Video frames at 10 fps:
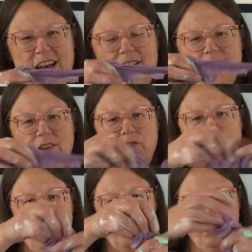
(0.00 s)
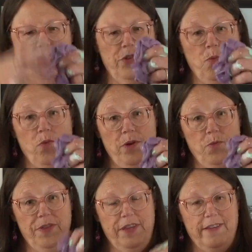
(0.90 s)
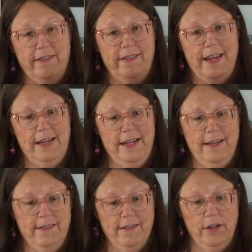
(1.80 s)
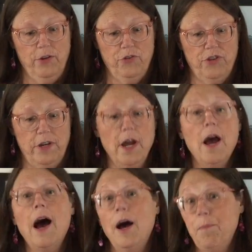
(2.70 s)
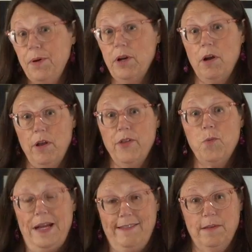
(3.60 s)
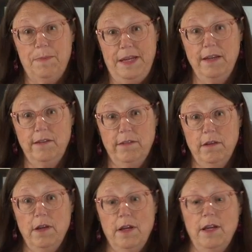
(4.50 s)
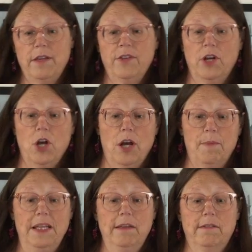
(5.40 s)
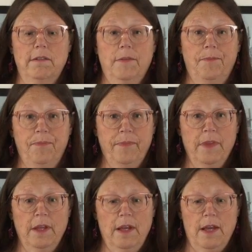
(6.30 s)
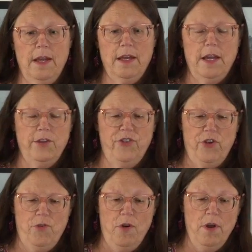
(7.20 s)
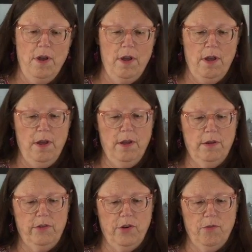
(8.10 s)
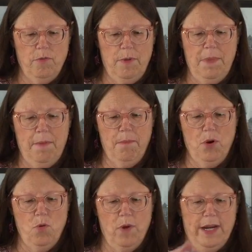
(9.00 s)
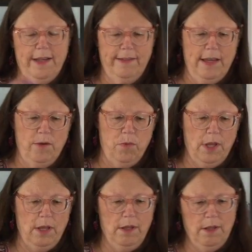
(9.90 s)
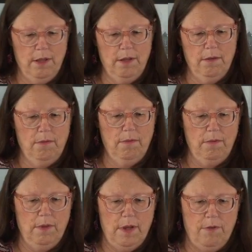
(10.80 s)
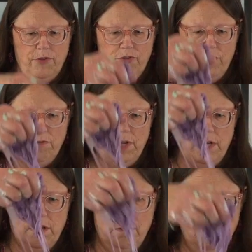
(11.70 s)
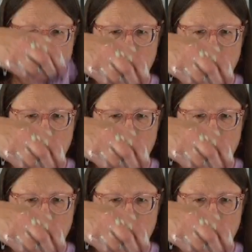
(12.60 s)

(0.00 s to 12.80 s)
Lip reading: this one was the one with the saline solution. I'll put all the recipes in the comments in case you don't remember what I said while I was showing you.